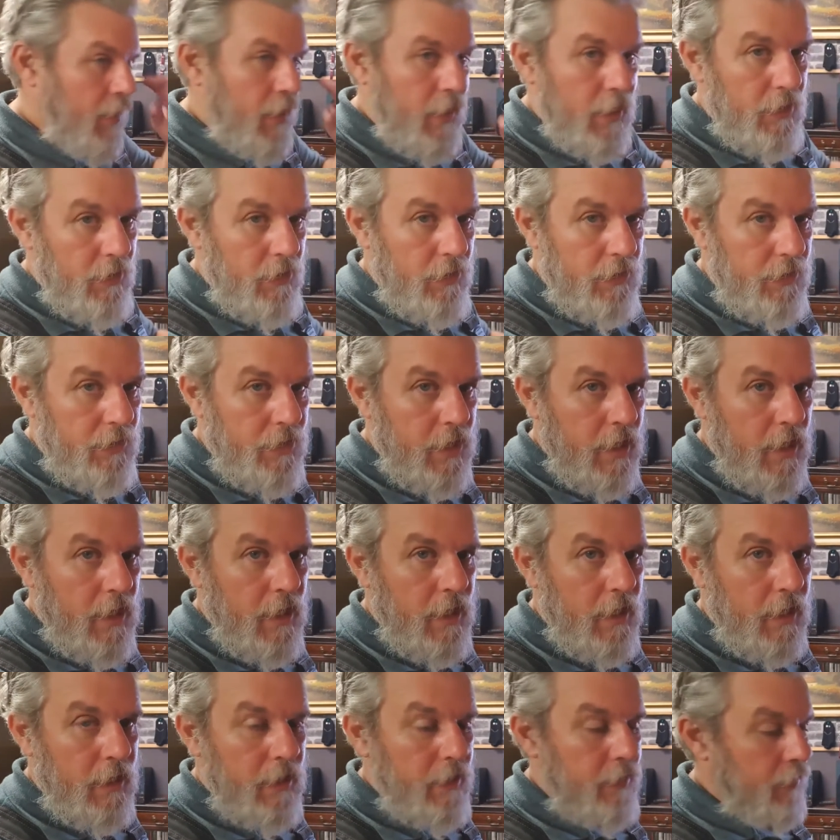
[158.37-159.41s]
cannot
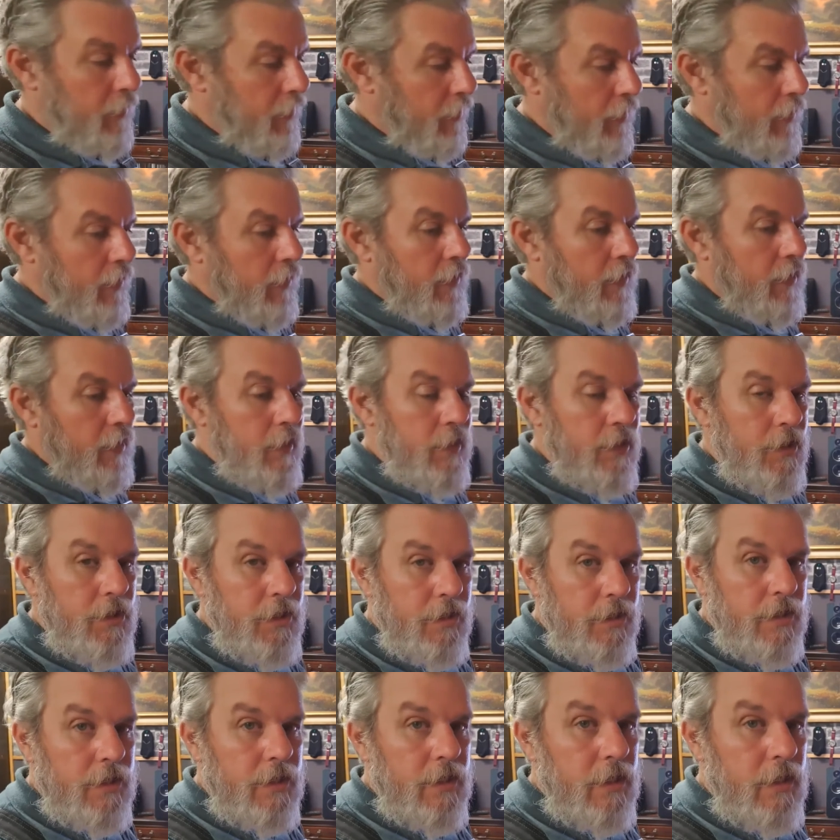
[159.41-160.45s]
die. It
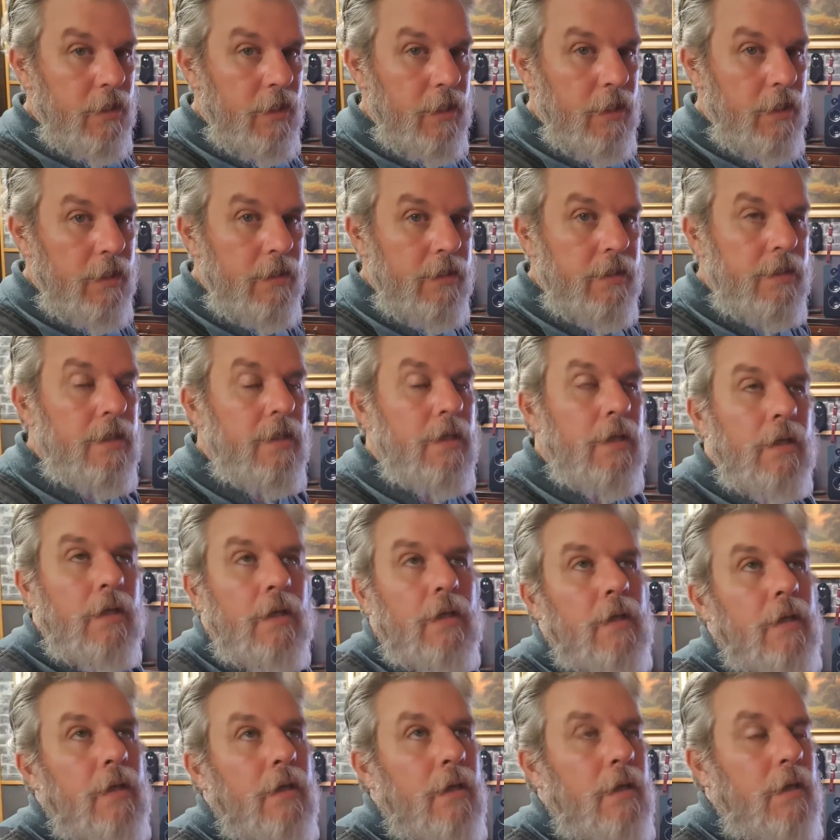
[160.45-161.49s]
just is.
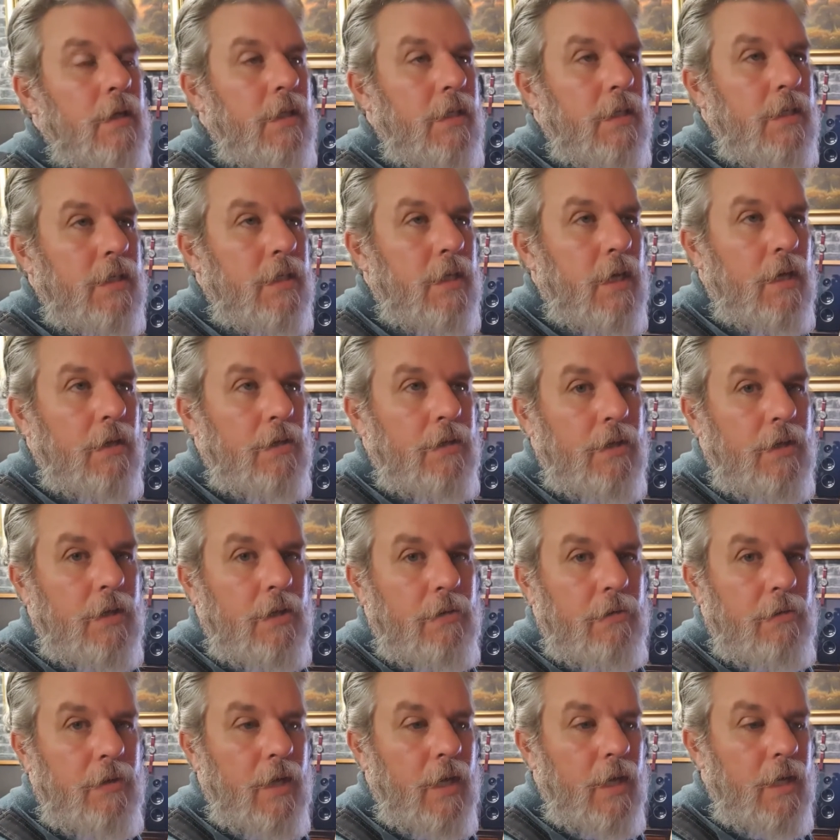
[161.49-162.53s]
It's neither
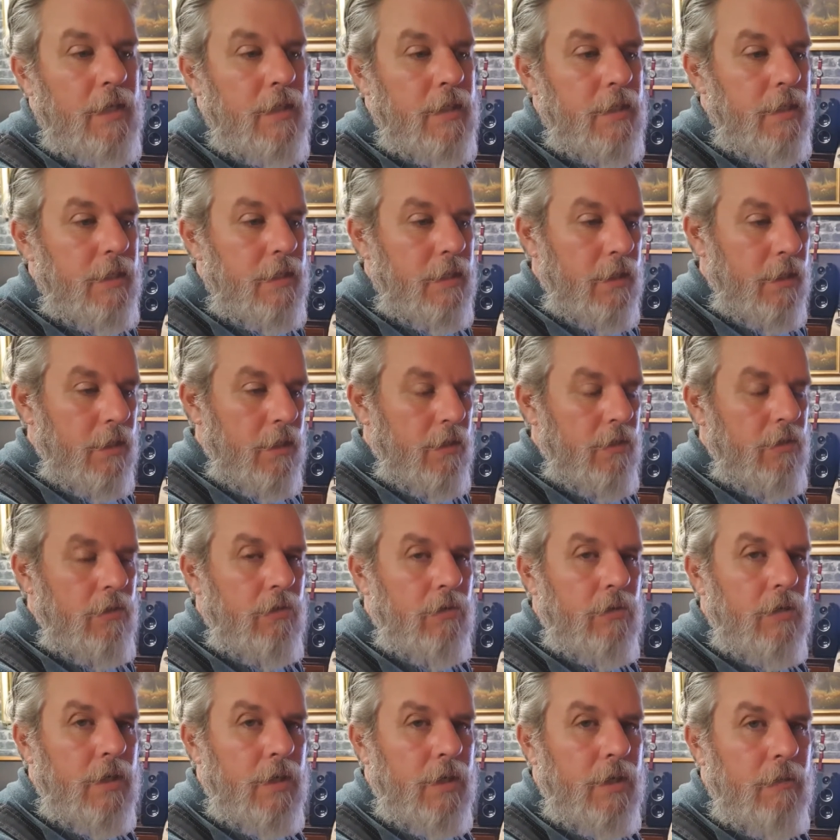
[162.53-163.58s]
created
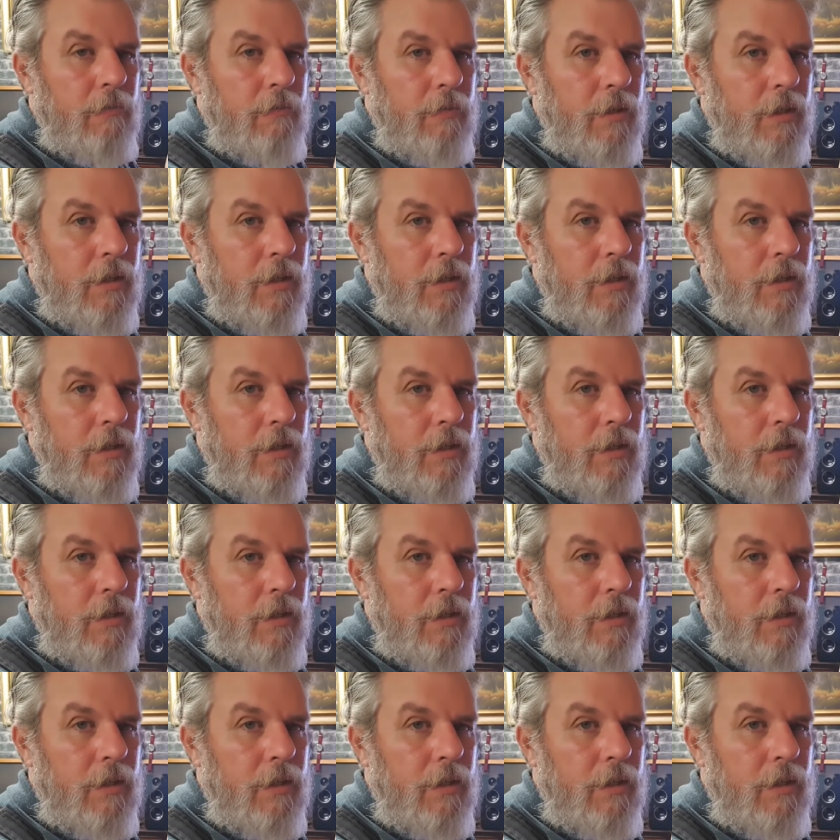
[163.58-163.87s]
nor can it be